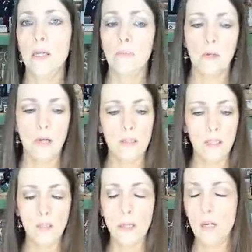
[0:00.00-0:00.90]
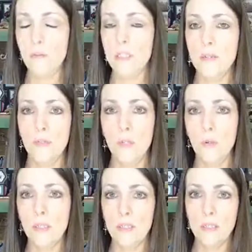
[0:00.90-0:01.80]
in Epcot that none of us even
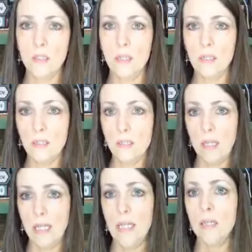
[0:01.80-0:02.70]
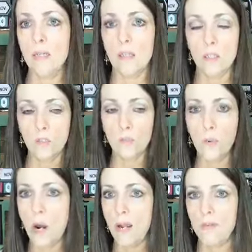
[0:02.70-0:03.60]
knew existed because it's like hidden because it's
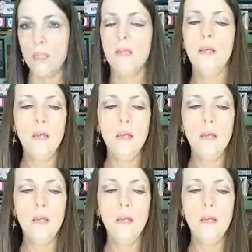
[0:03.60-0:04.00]
private.